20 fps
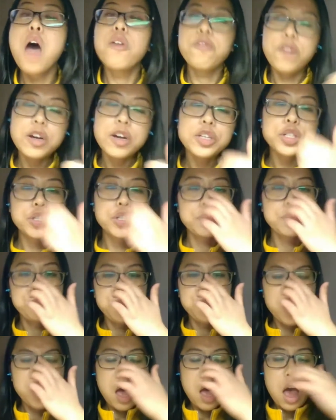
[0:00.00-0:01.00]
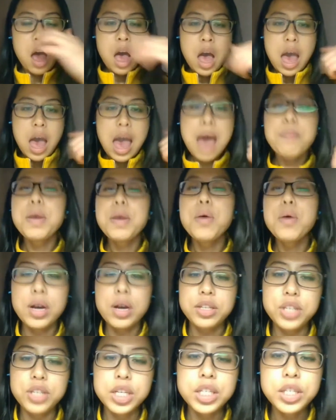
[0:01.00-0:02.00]
First, Emma
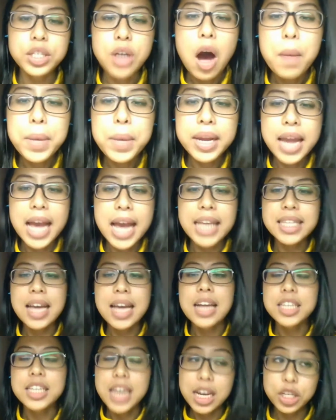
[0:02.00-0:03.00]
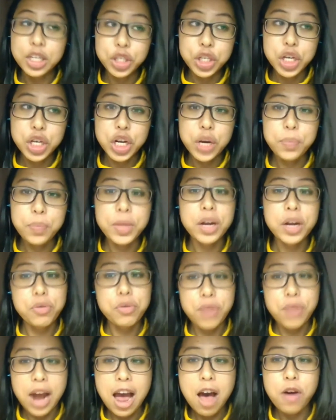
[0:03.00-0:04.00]
Watson dominated the attention of the
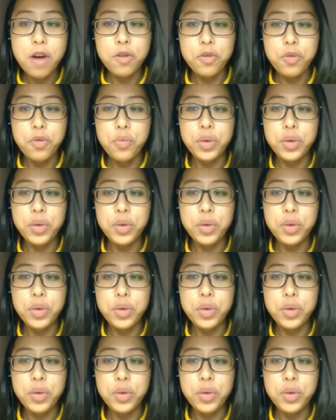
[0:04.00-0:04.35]
crowd